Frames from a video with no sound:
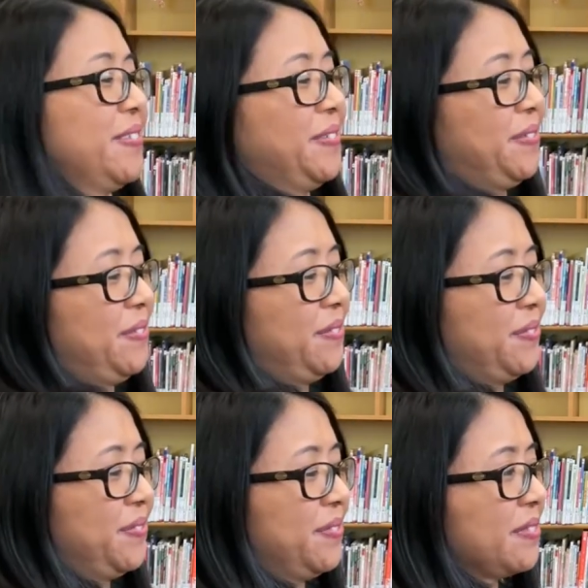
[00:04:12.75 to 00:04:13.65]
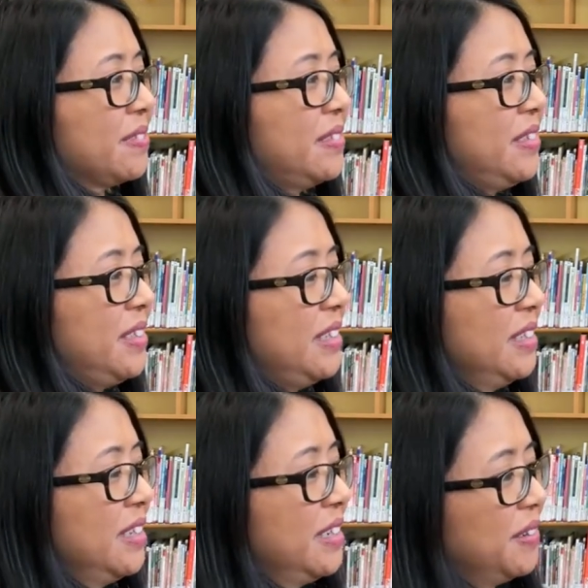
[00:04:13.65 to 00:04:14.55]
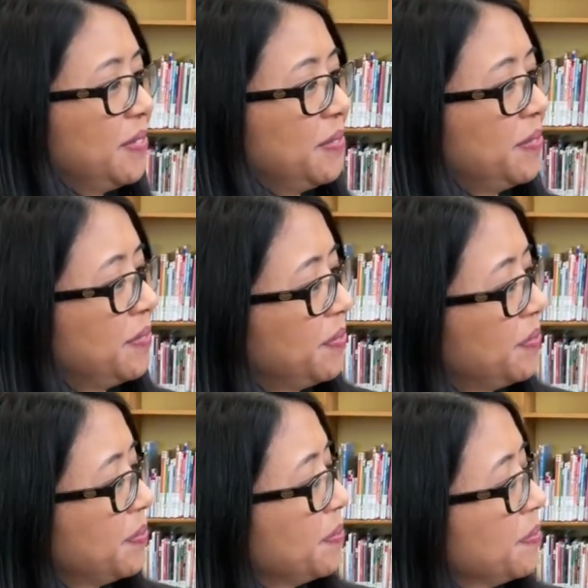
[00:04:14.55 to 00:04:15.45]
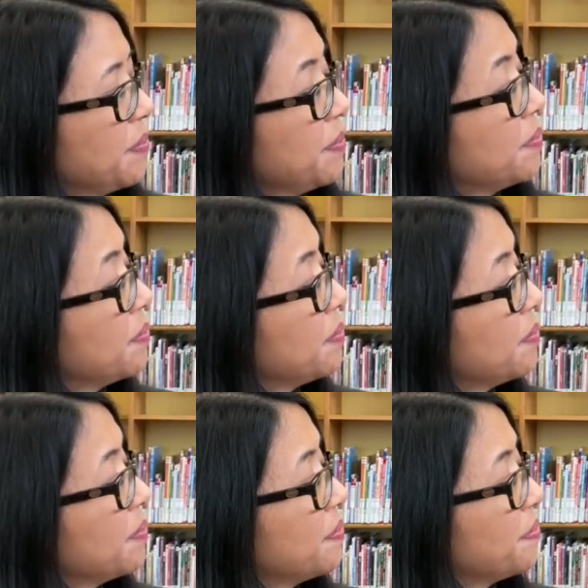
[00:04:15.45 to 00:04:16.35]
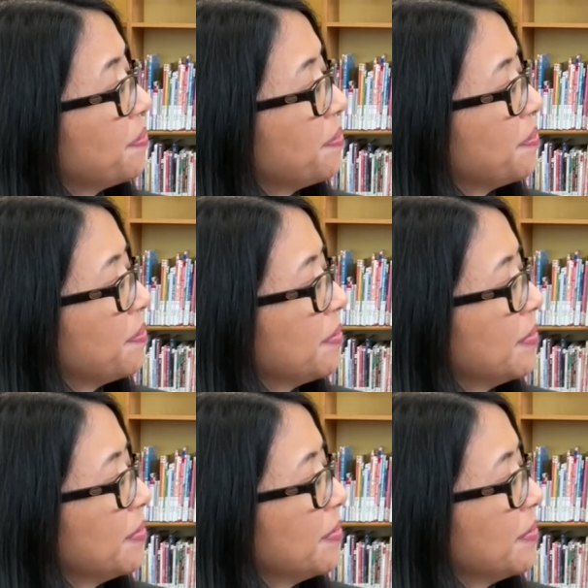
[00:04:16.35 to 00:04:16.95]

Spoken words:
(no one is talking)